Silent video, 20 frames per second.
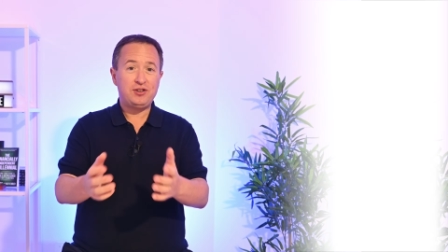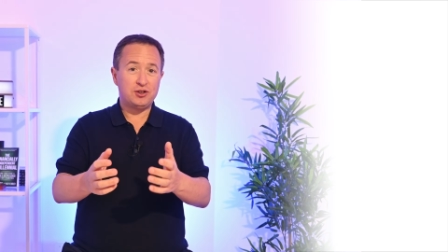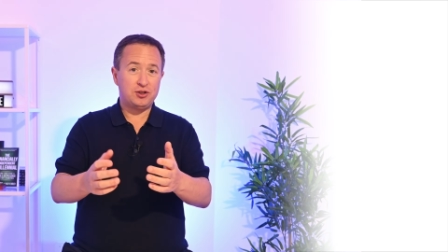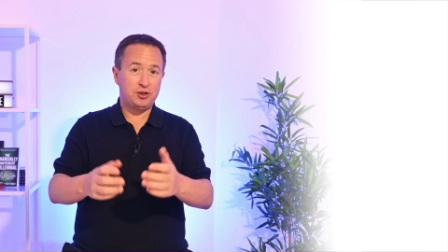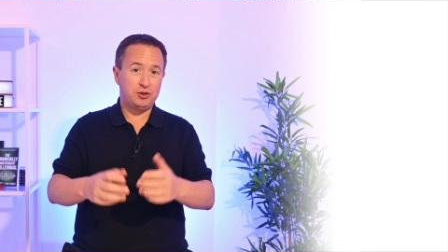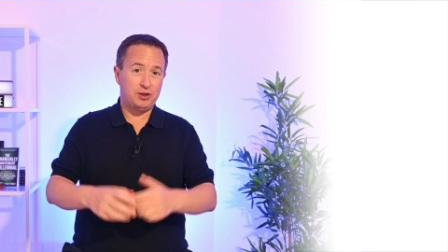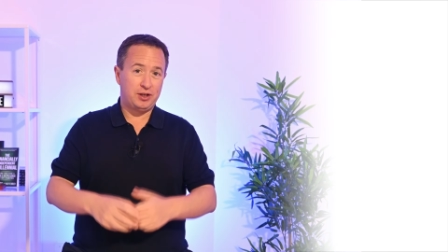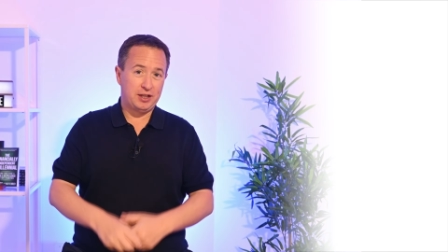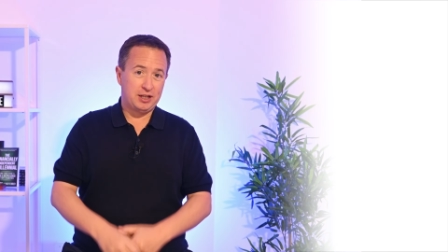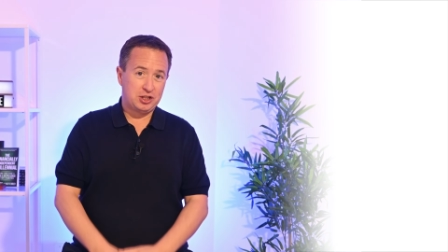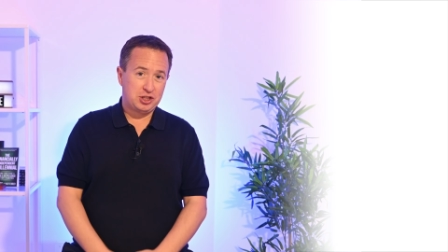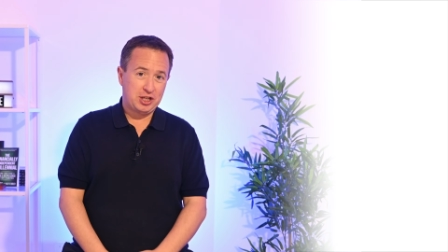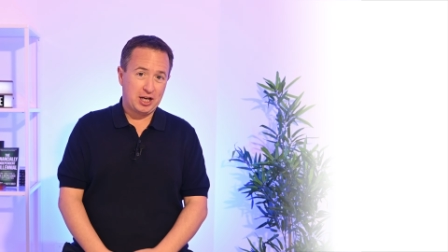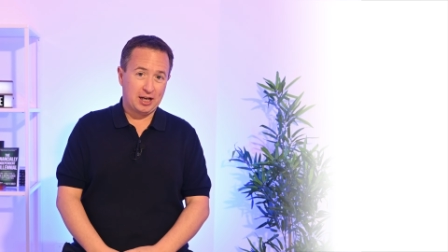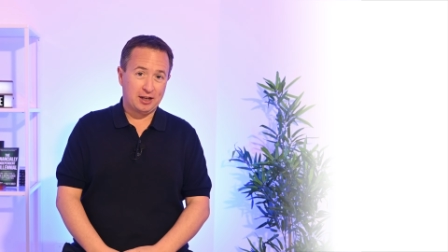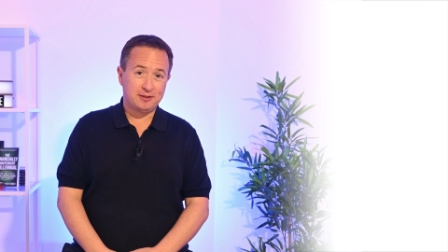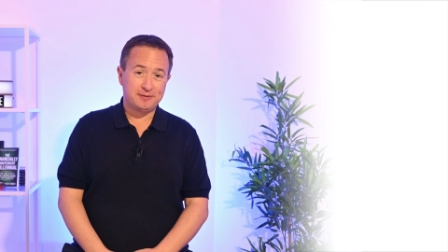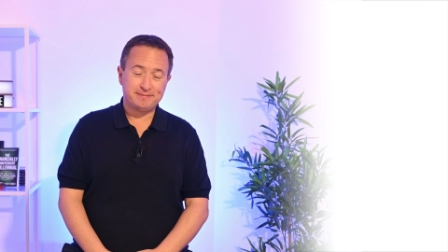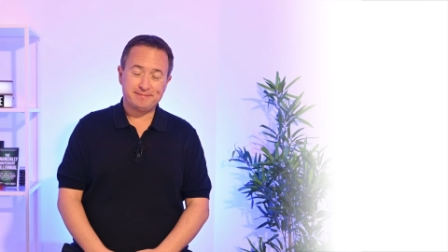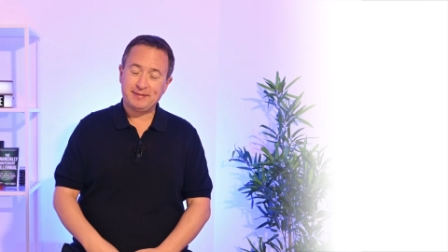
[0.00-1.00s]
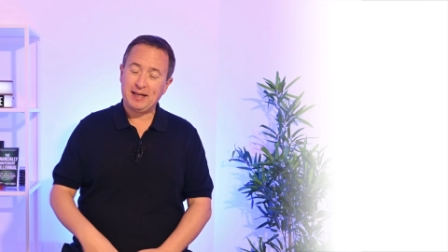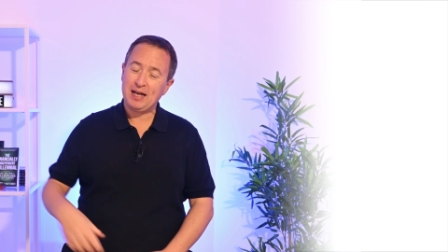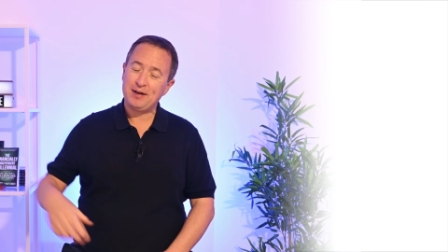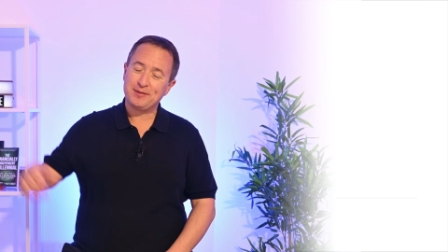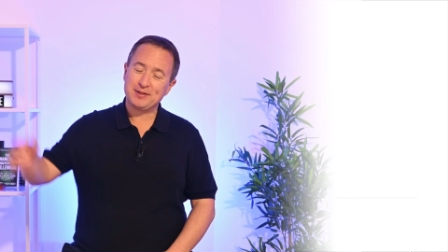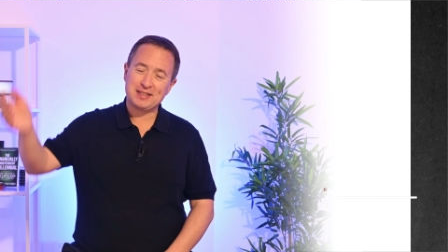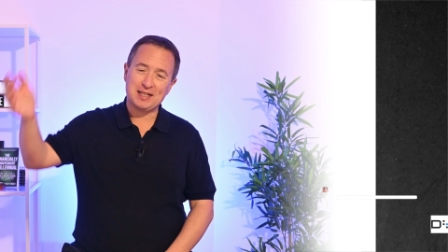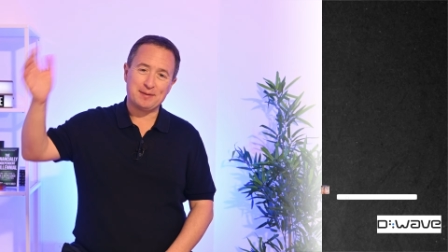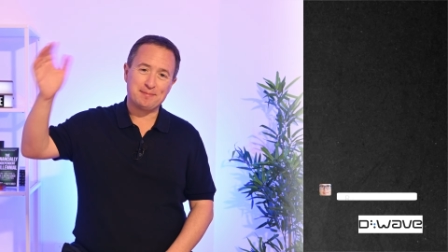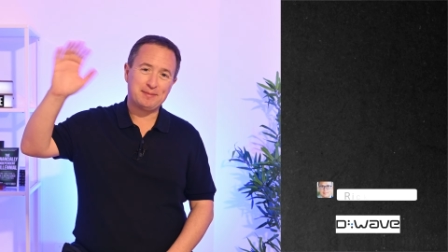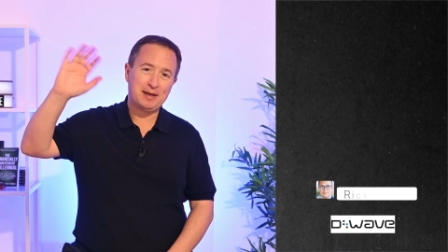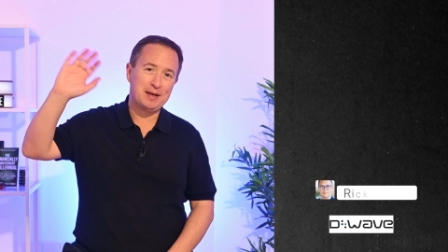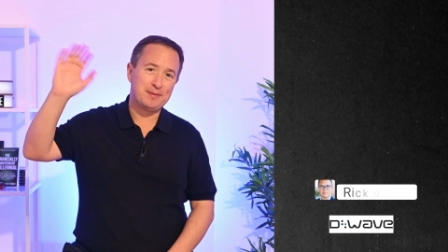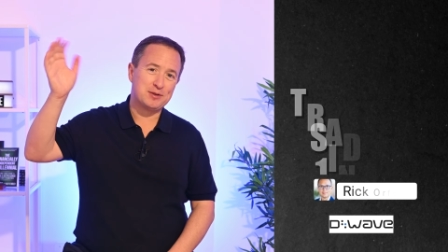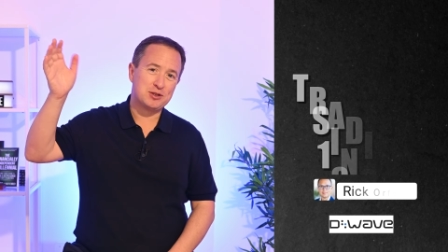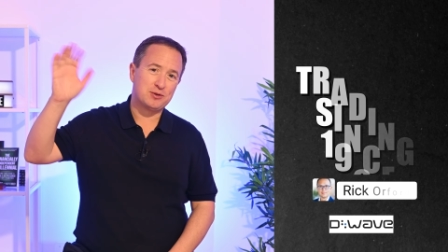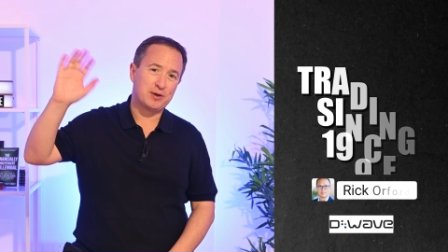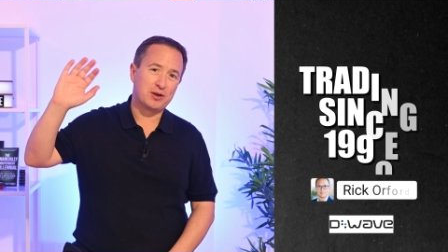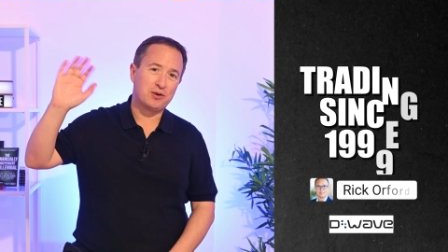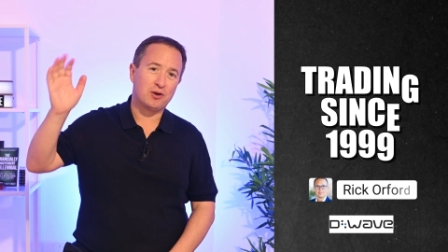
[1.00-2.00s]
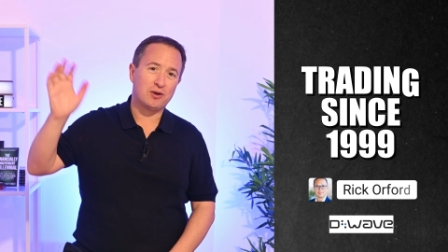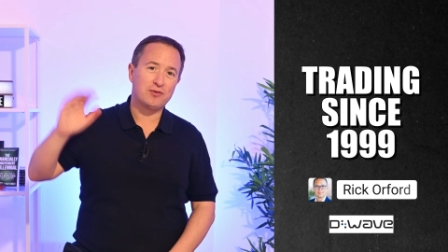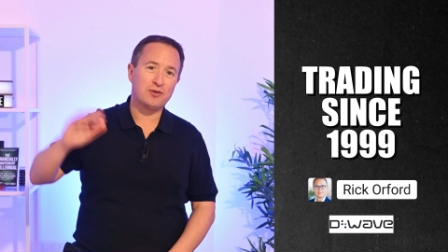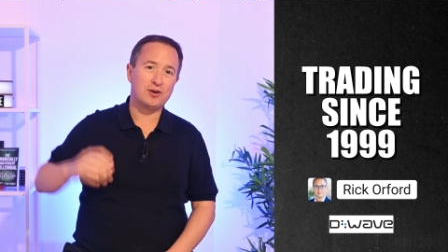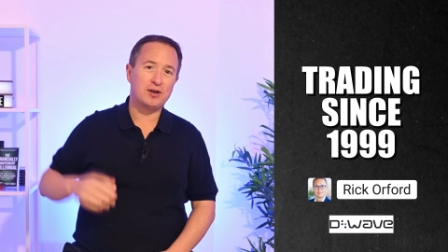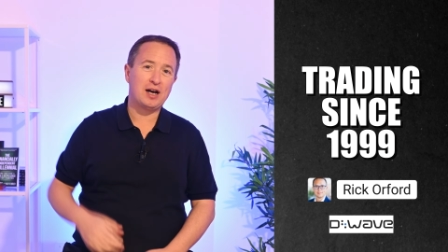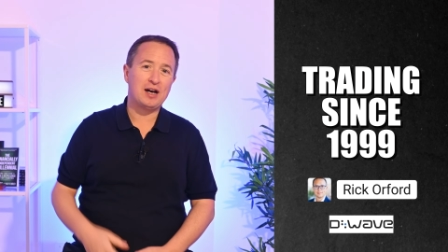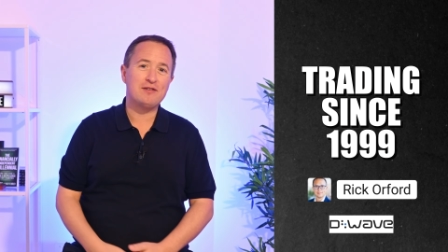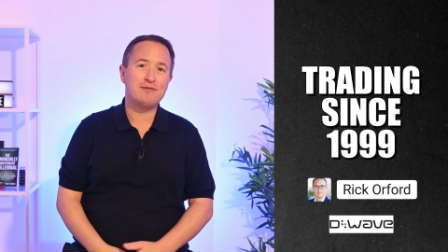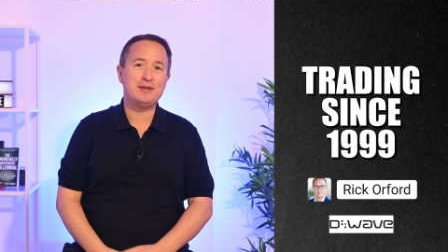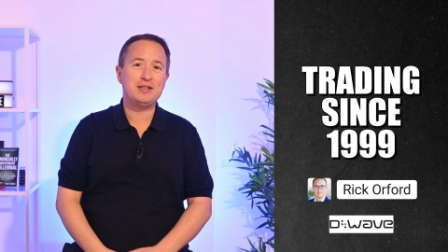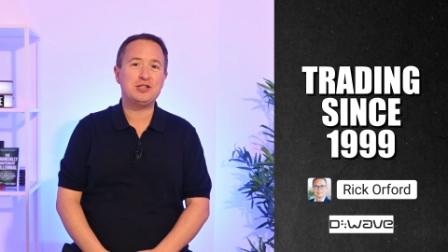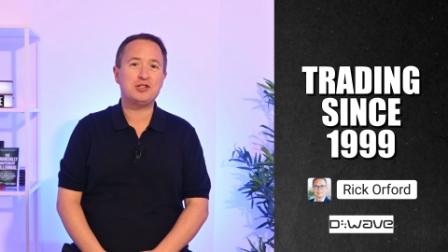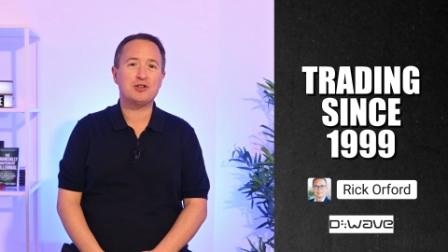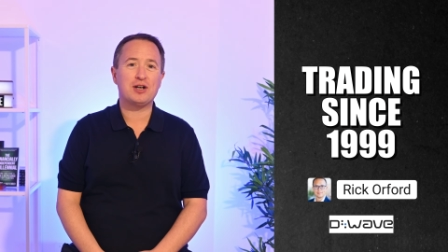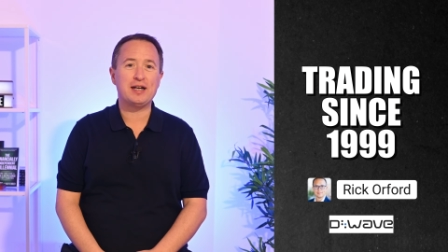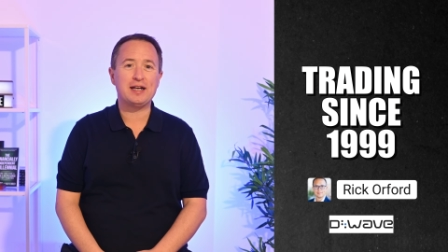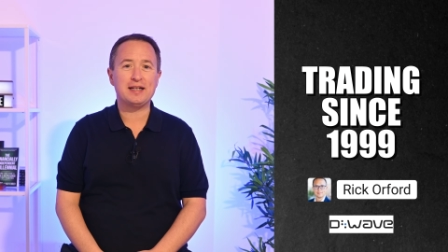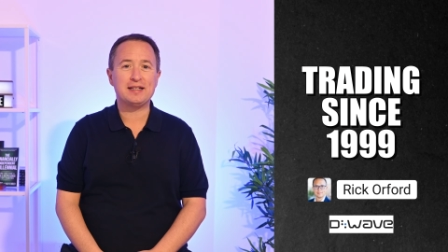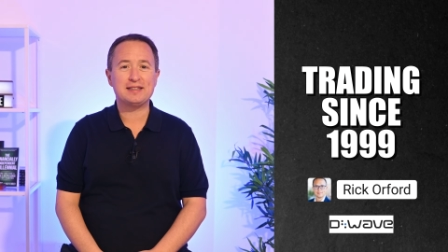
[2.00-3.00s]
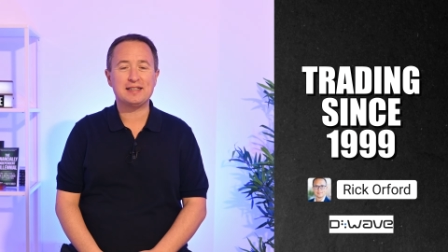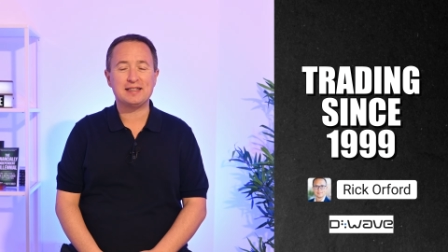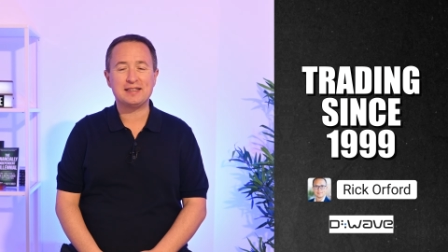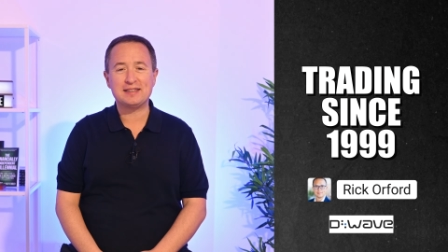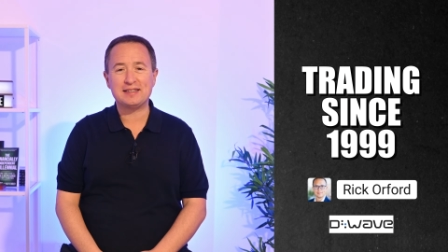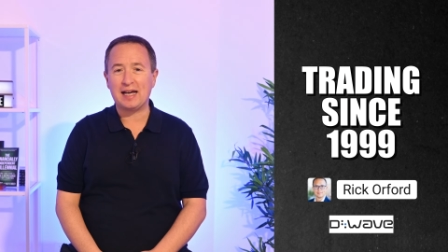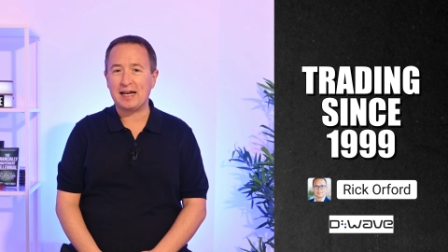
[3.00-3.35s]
you're new to the channel, hey, what's up? My name is Rick Orford. I've been trading since